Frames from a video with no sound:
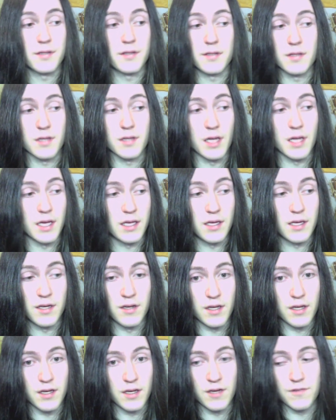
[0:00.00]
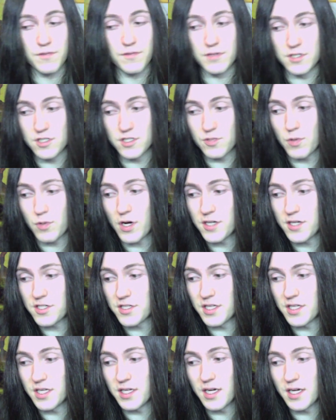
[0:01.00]
Like, just watch
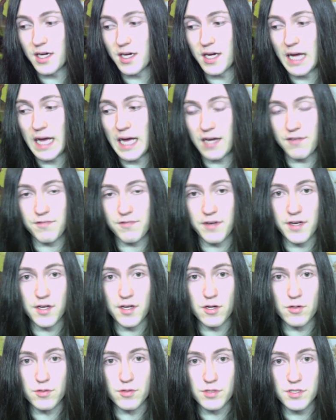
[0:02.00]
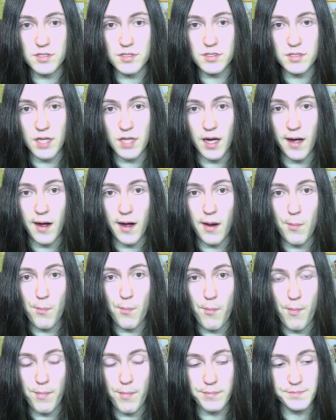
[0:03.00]
the Akvios
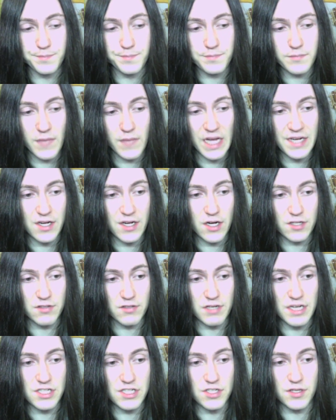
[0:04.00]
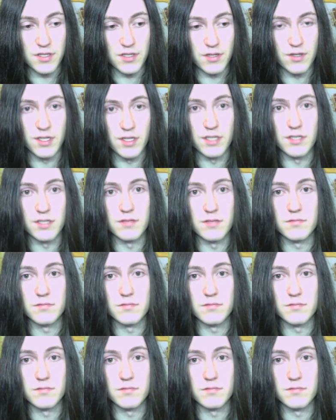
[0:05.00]
indoctrination theory